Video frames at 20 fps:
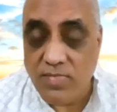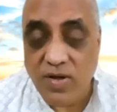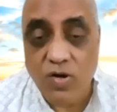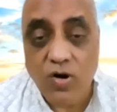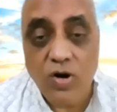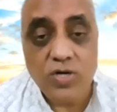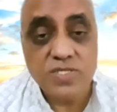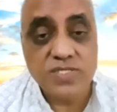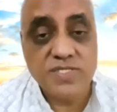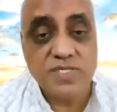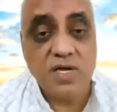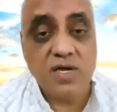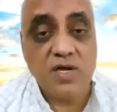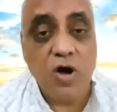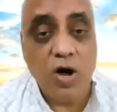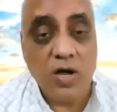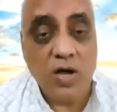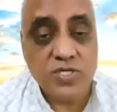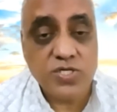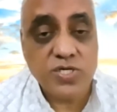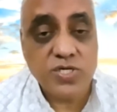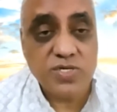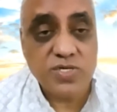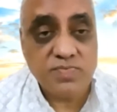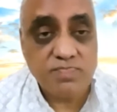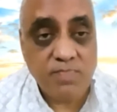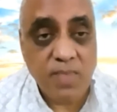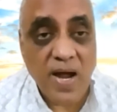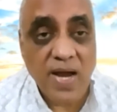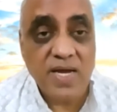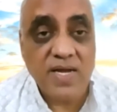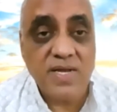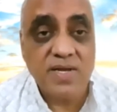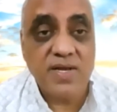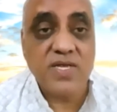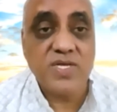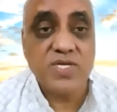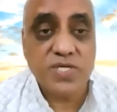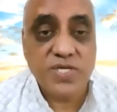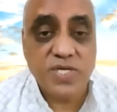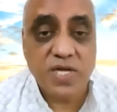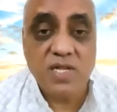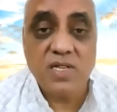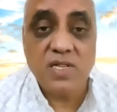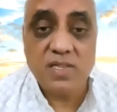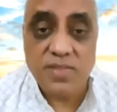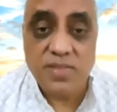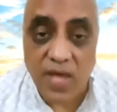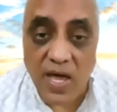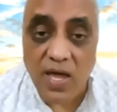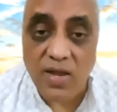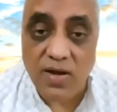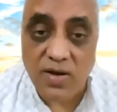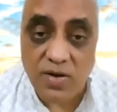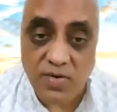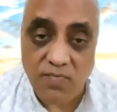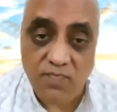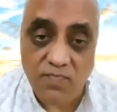Because the conscious mind is still there.